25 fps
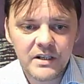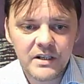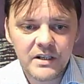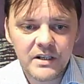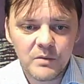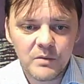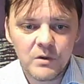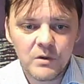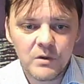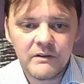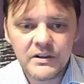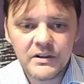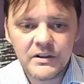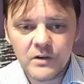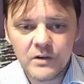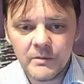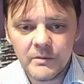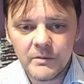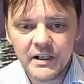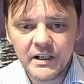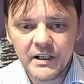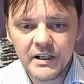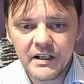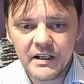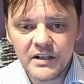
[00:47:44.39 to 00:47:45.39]
War is coming,
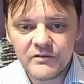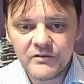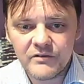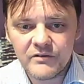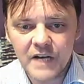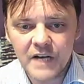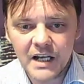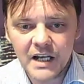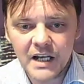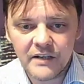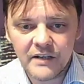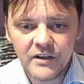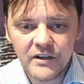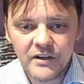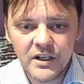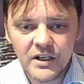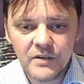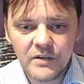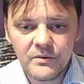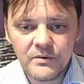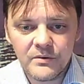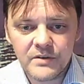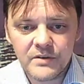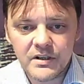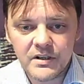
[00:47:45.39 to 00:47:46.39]
and Israel and the
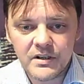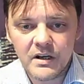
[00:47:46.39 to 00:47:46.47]
US